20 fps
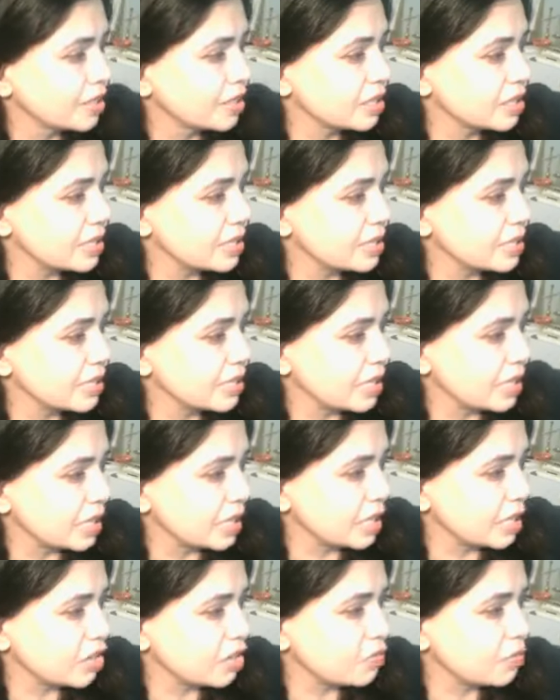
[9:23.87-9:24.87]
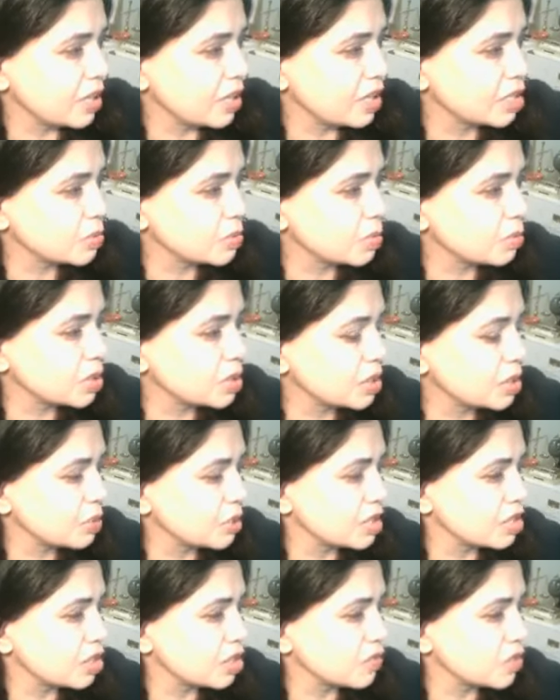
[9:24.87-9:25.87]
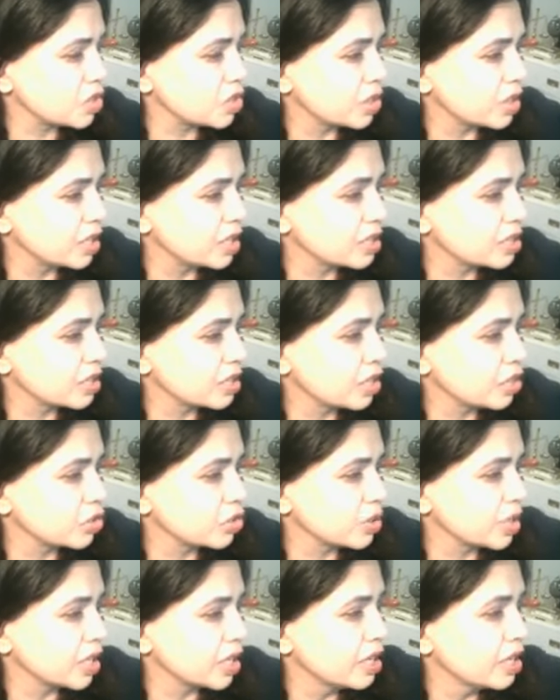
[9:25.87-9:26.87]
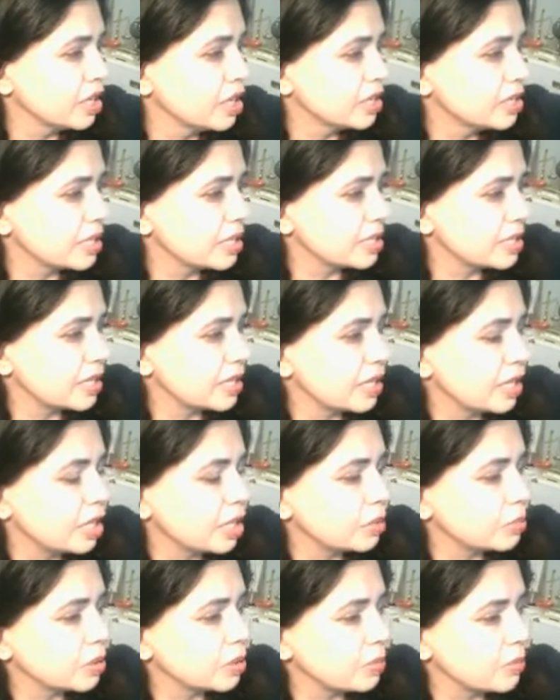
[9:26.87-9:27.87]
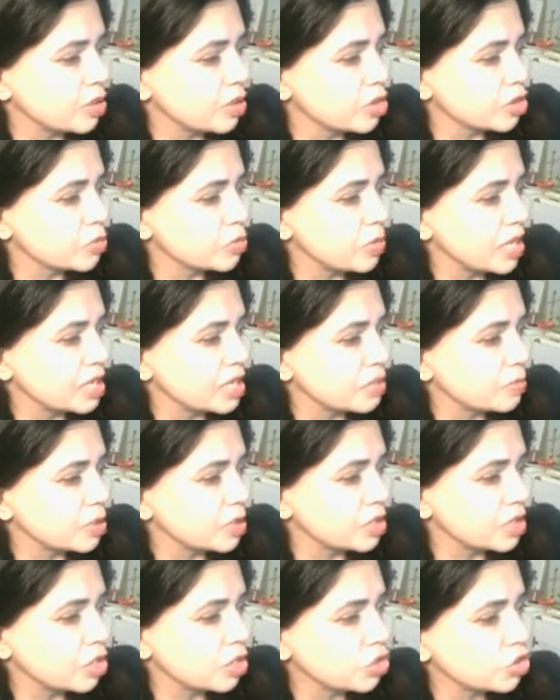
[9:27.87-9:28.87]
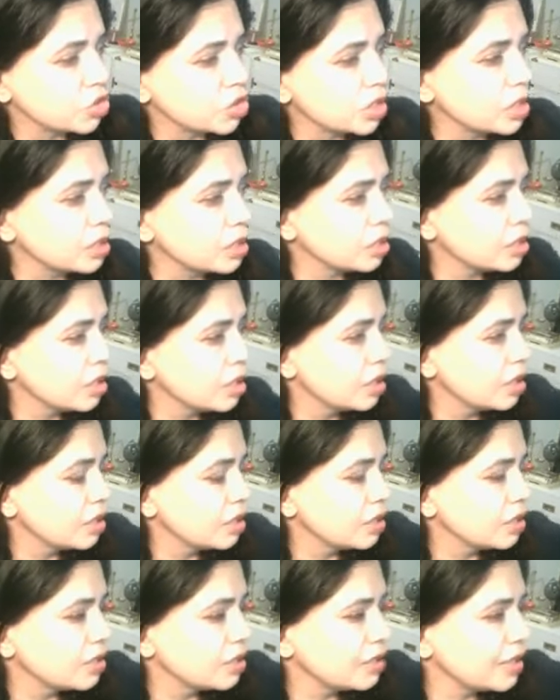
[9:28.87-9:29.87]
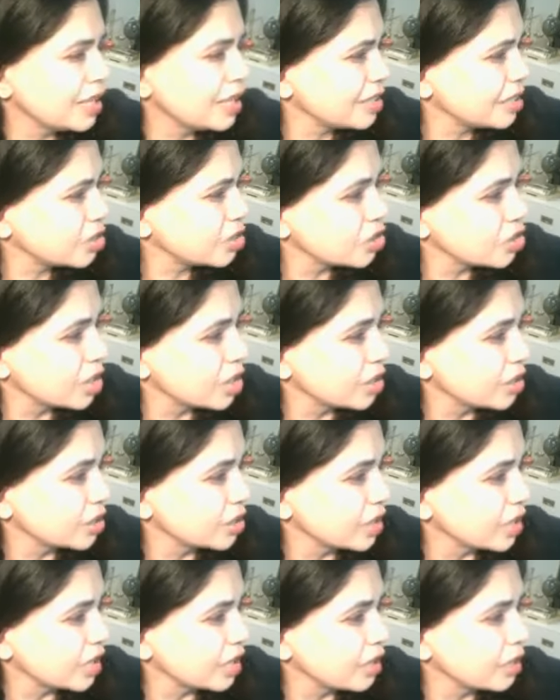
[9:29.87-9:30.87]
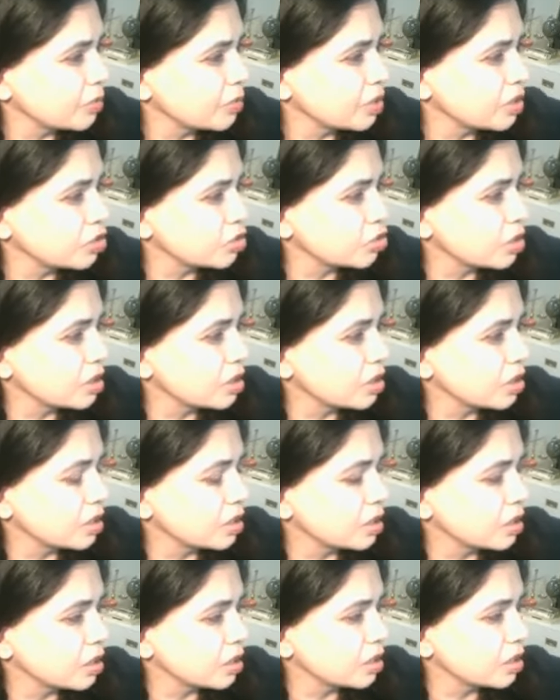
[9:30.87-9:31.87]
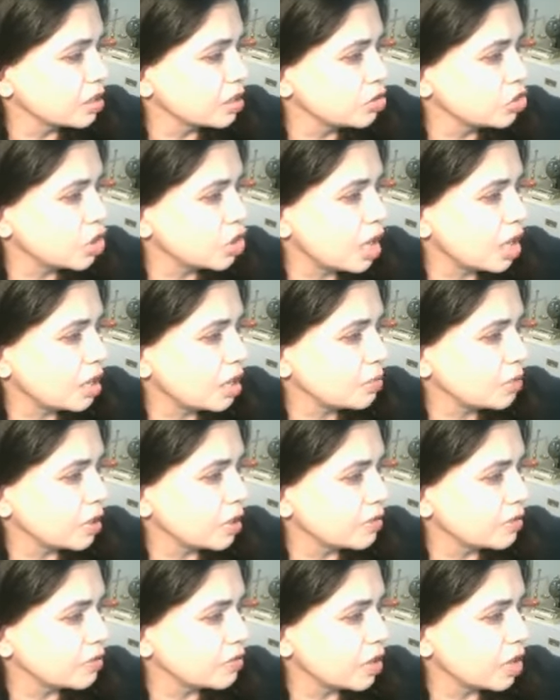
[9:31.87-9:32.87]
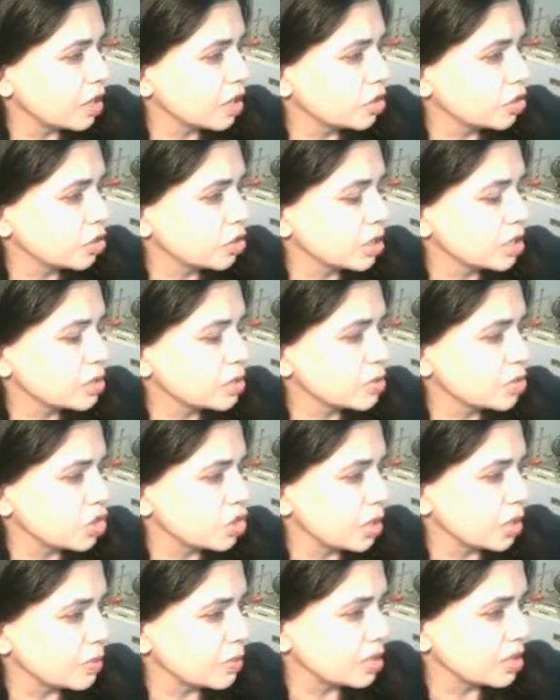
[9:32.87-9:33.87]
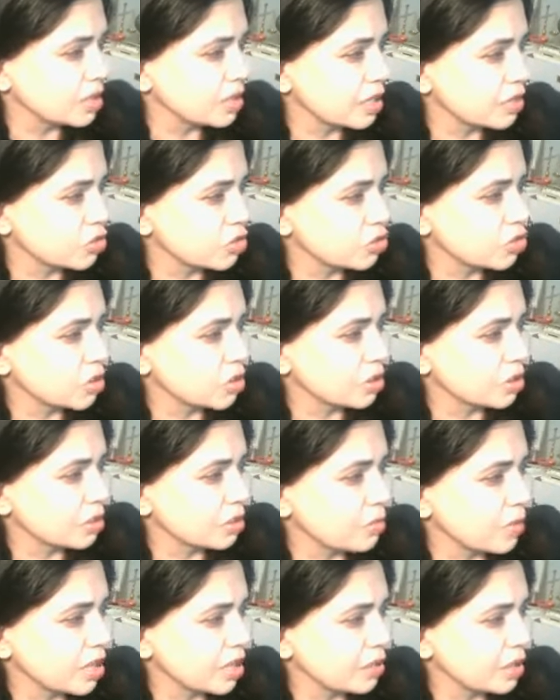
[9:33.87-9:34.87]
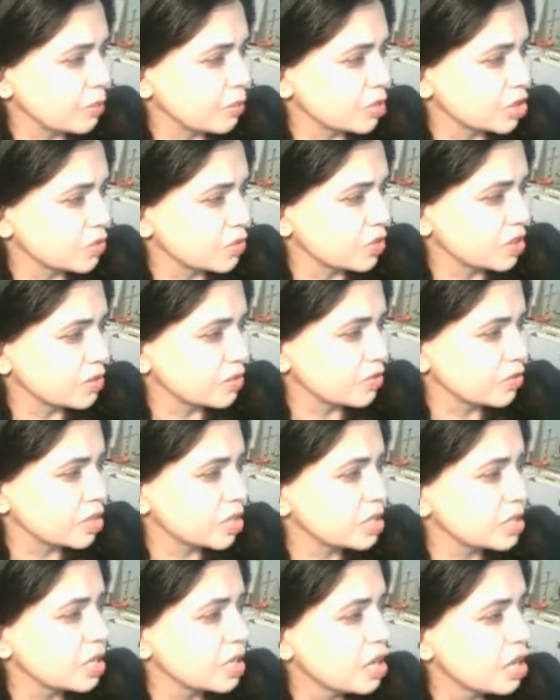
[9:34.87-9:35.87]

See, if my husband was a police officer in his country, does that help the marriage petition? Not necessarily. The job of your husband's job doesn't necessarily make that much of a difference.